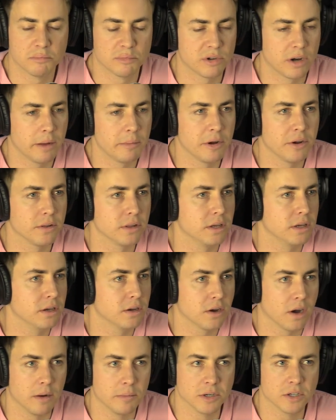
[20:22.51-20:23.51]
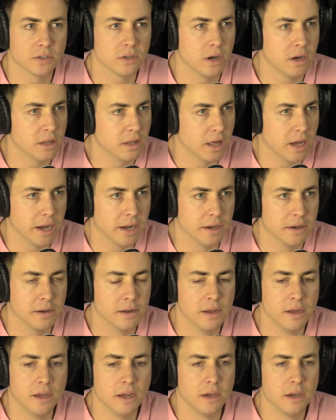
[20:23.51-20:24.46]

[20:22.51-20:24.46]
primarily e-commerce online. Yeah, yeah.